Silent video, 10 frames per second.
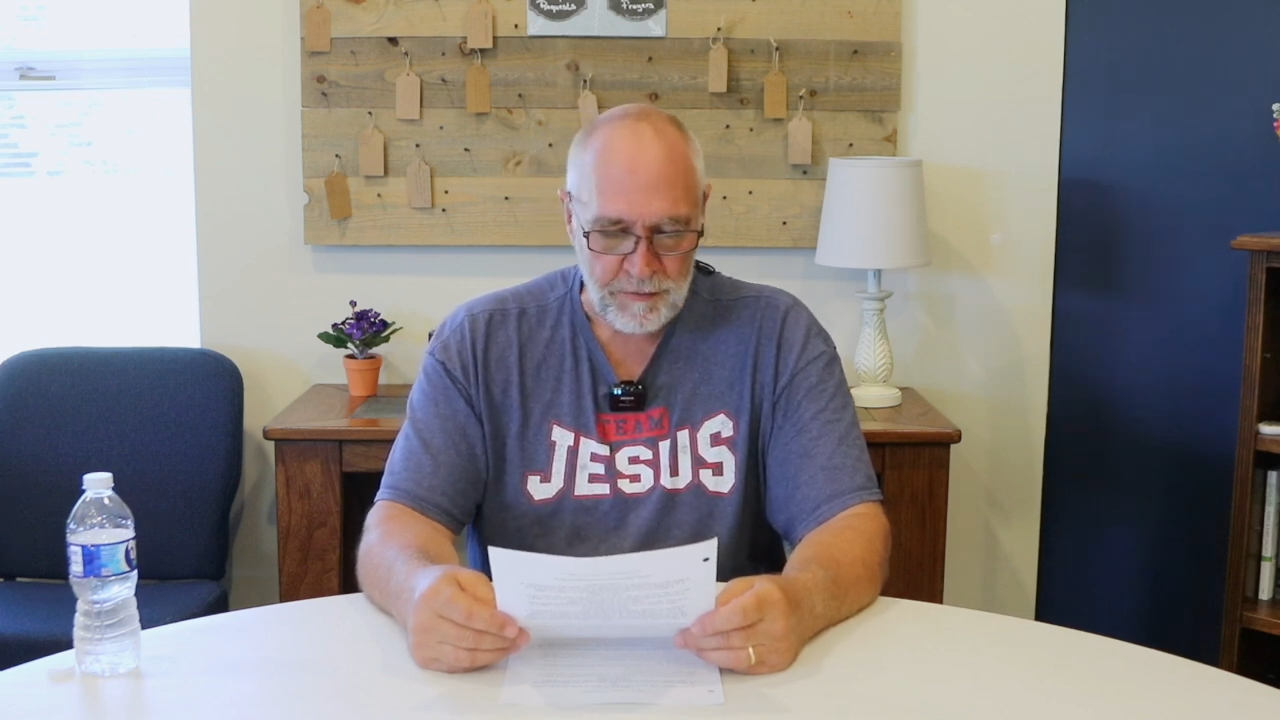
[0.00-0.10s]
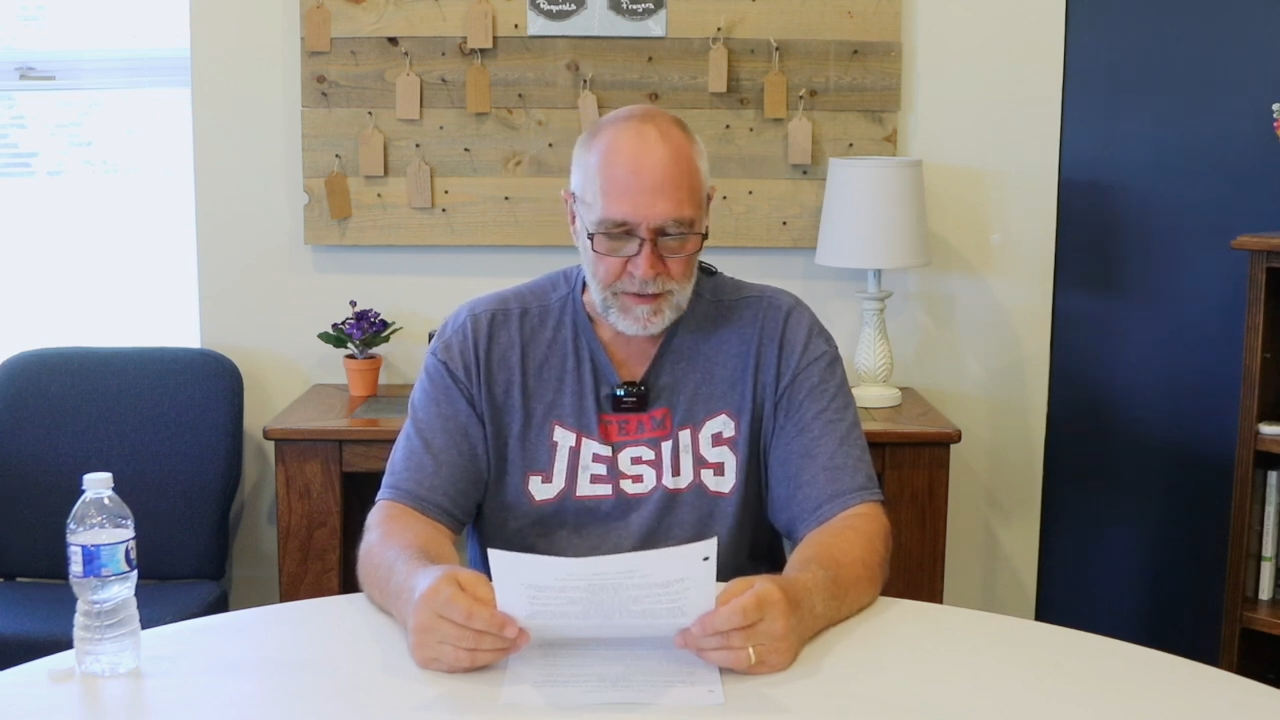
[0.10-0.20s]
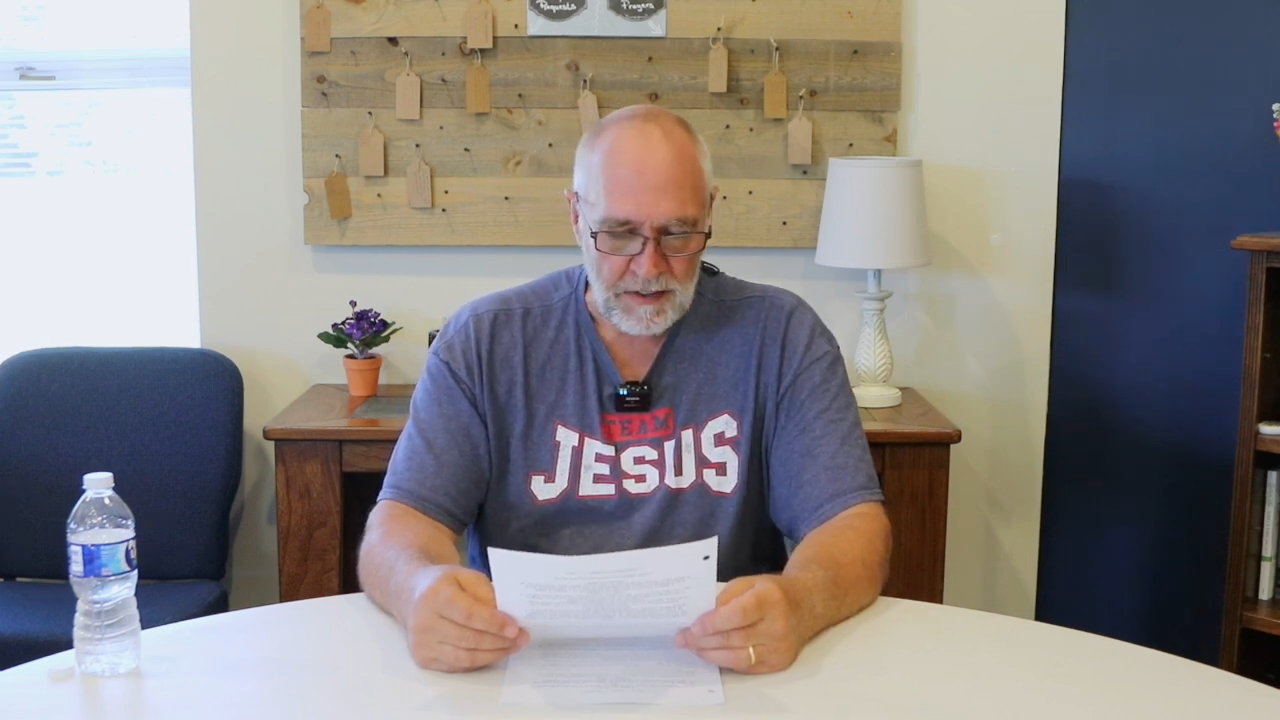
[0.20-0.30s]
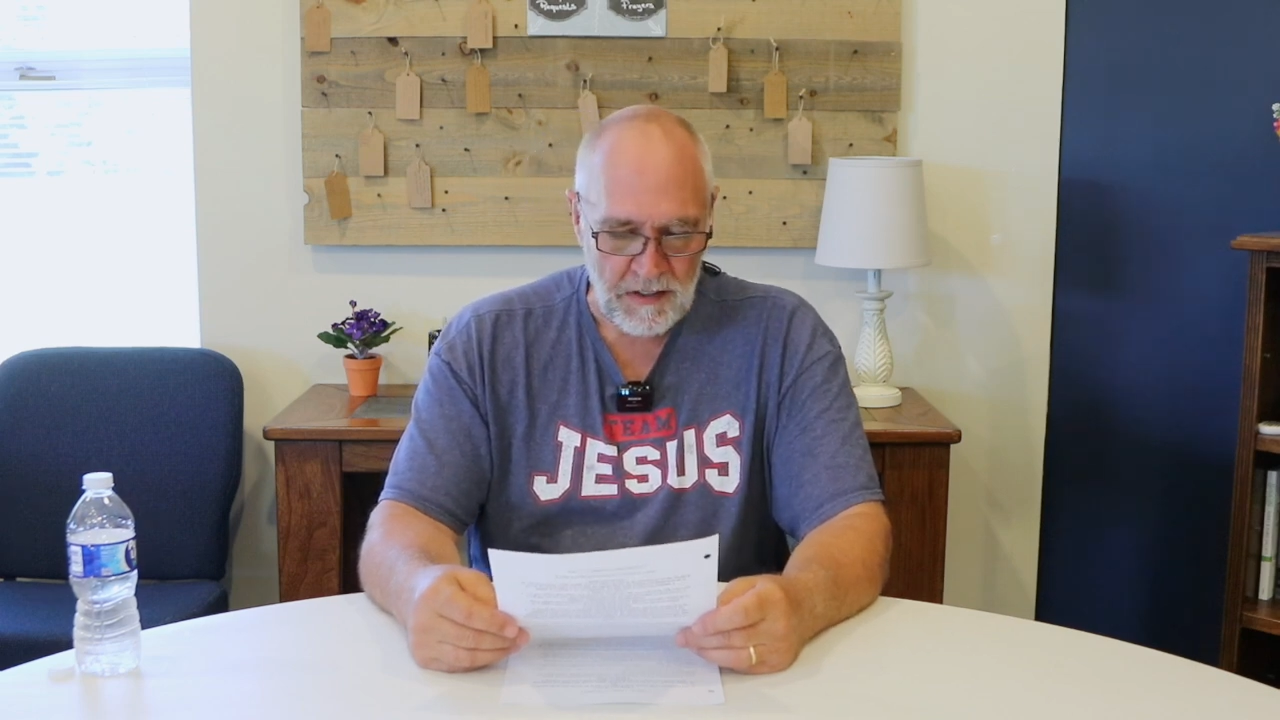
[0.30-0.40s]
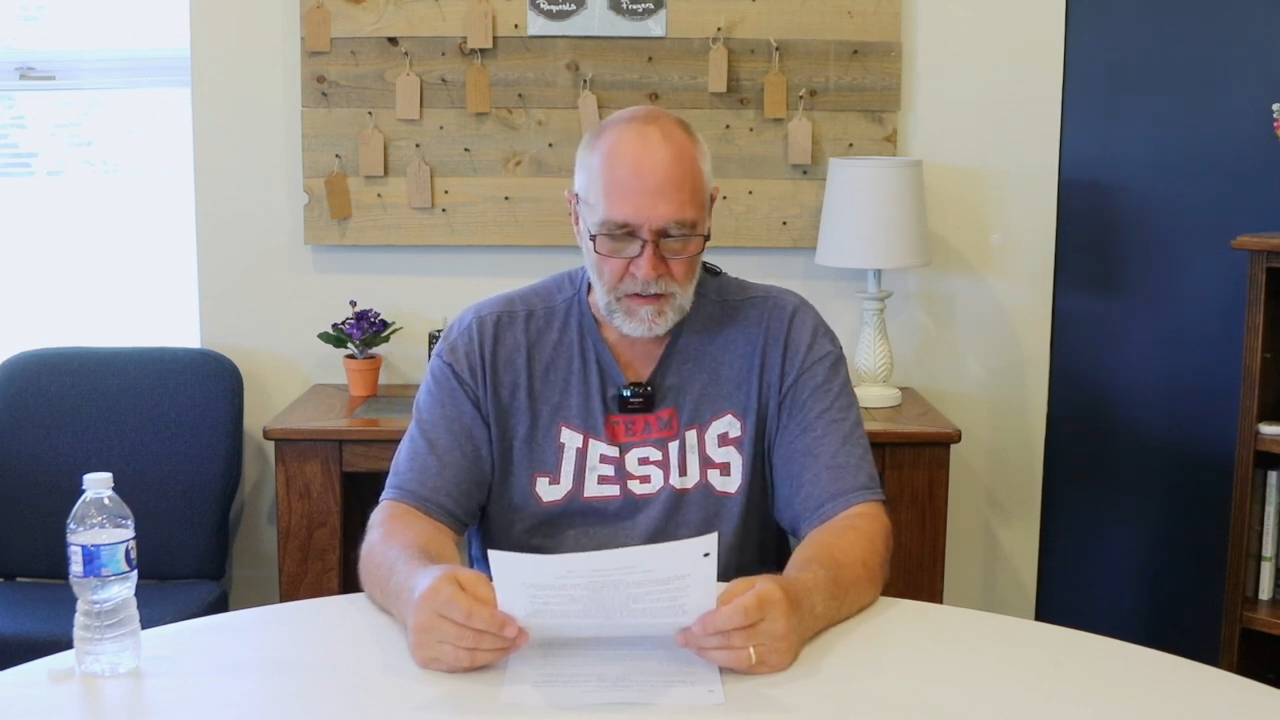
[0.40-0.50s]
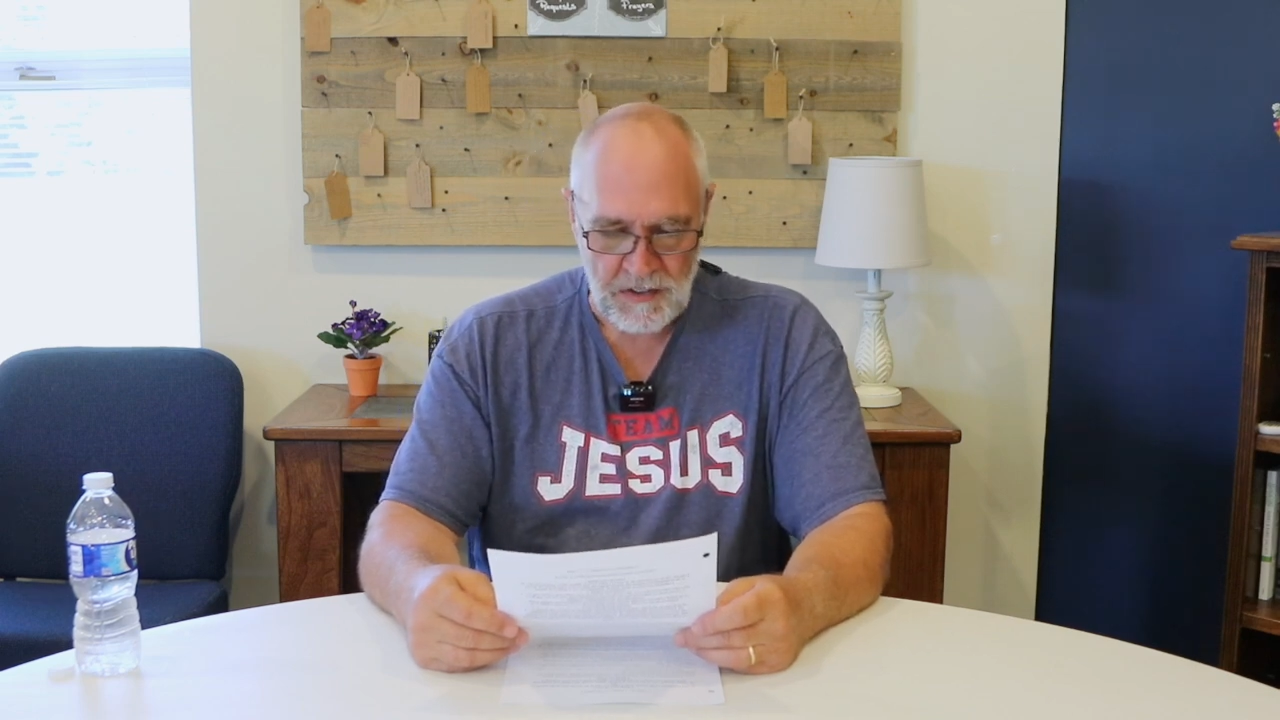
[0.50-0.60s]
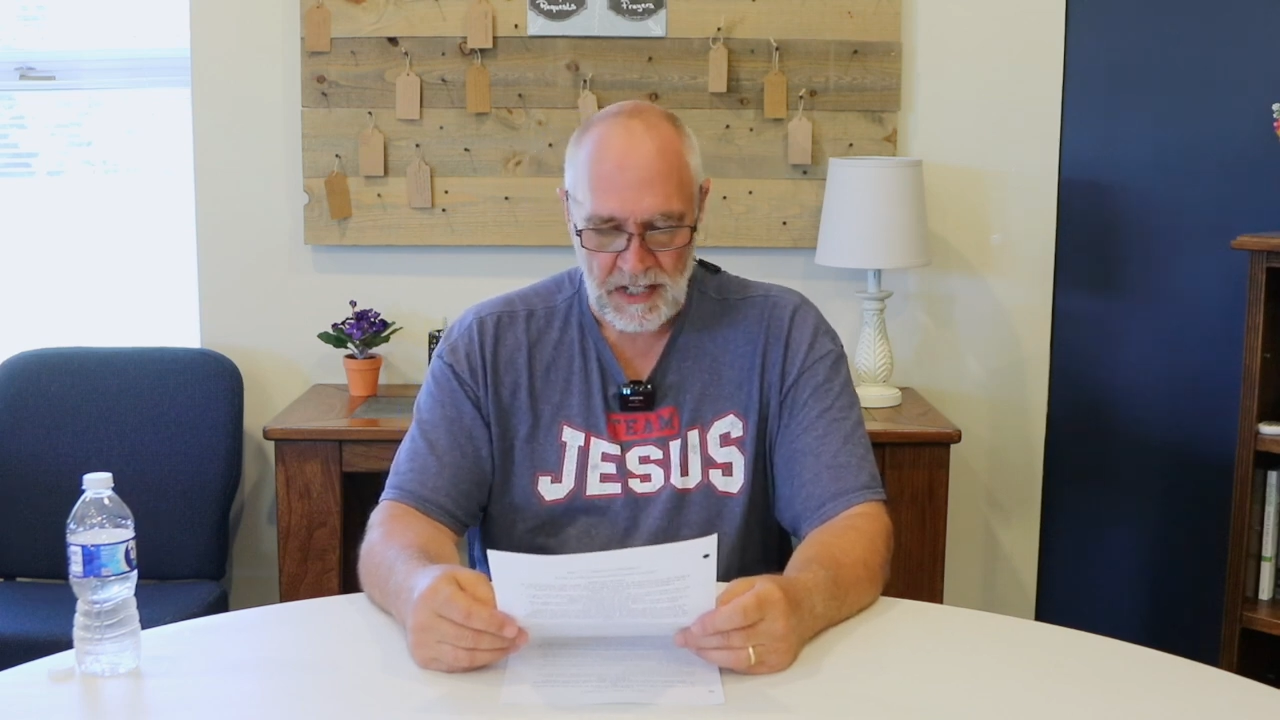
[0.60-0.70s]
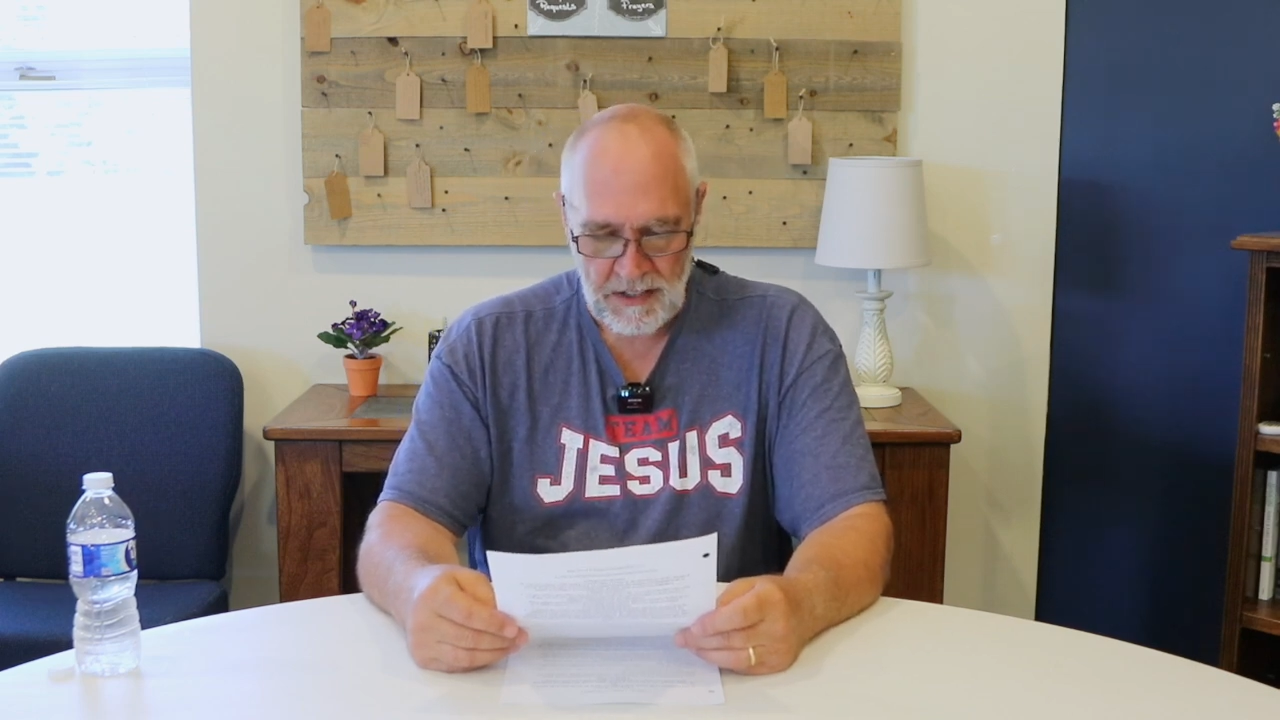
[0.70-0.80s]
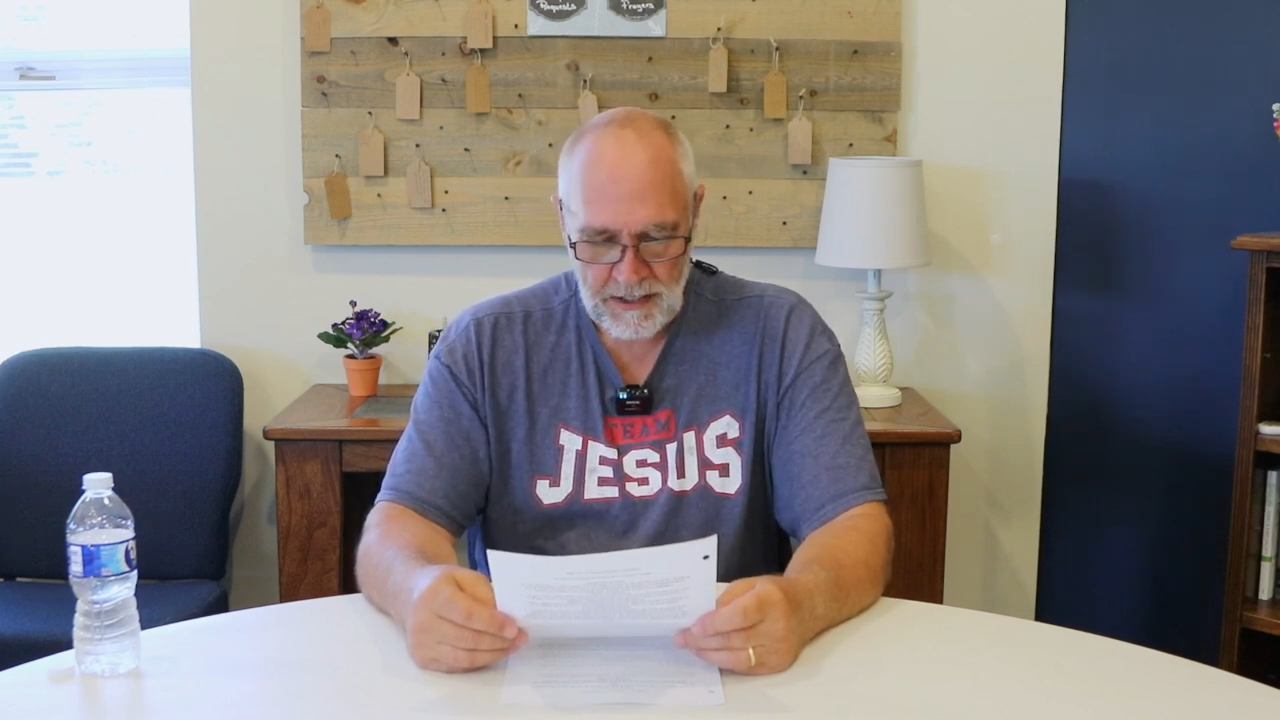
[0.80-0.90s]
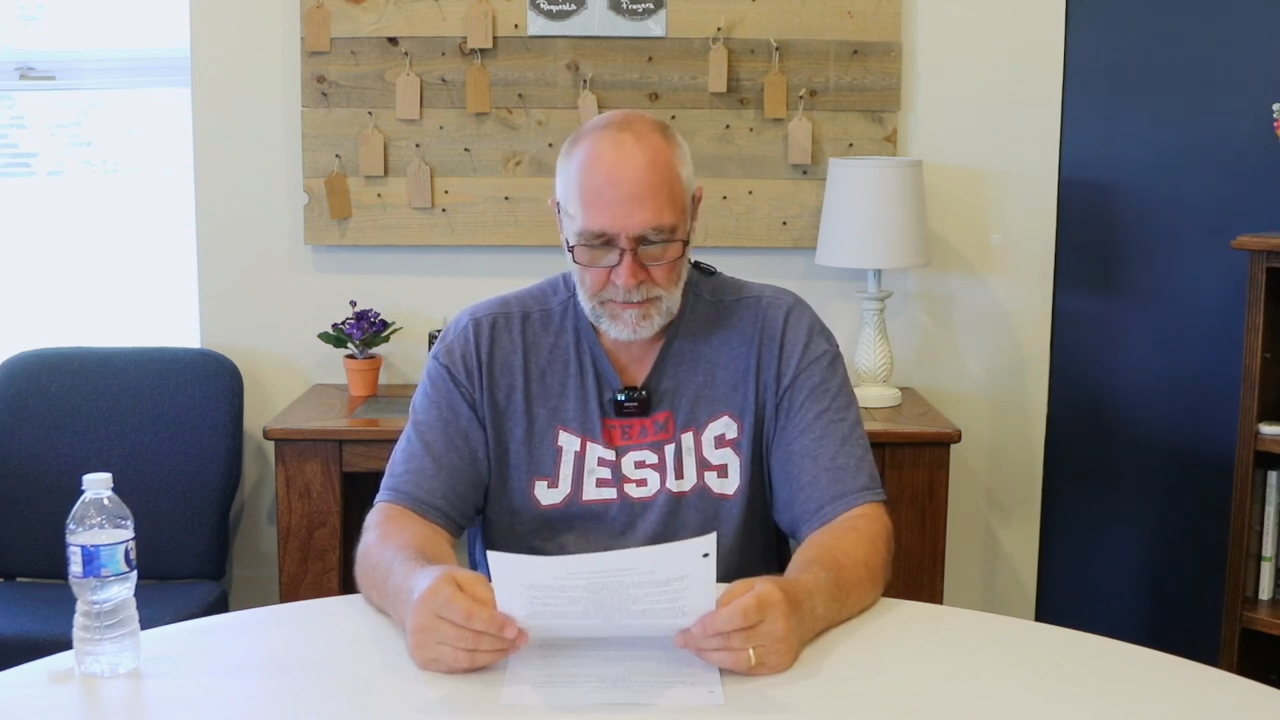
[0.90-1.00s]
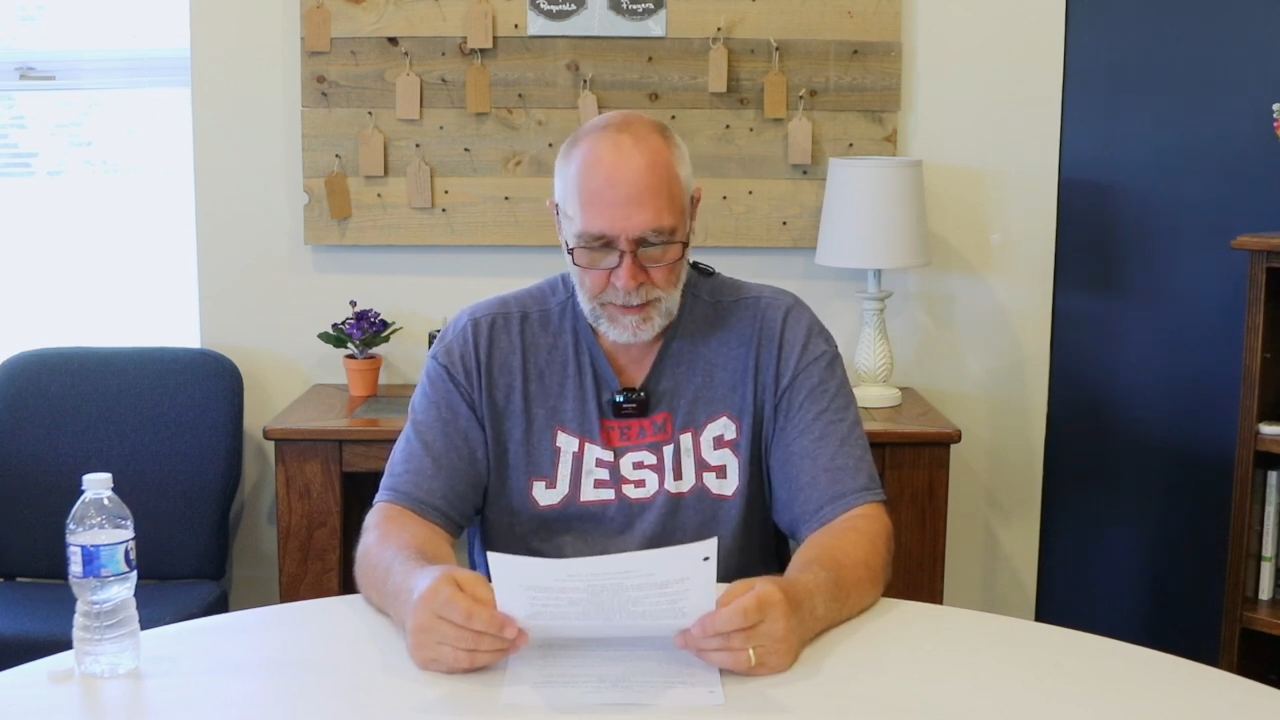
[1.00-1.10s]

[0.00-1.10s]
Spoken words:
field of the sluggard,